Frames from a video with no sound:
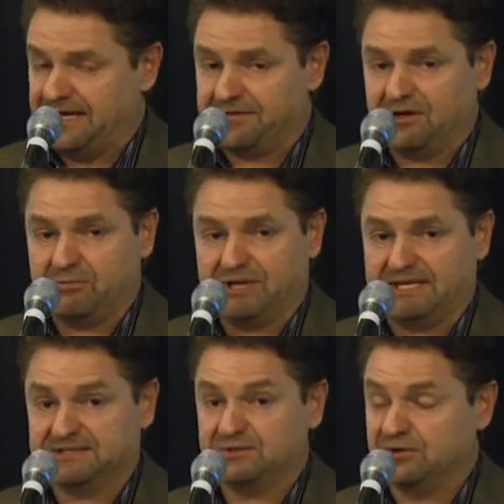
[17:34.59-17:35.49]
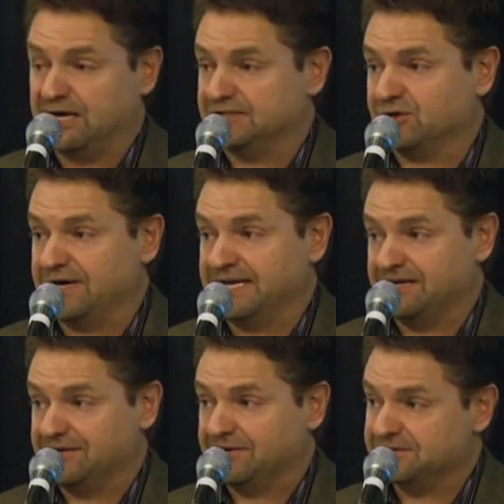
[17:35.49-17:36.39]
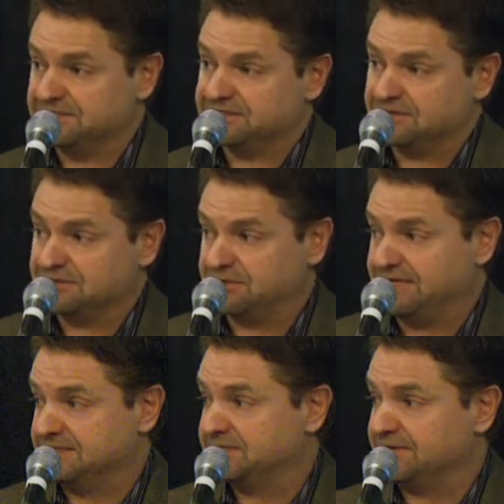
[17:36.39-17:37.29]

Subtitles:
ethanol plants do not dry any of their distiller's grains.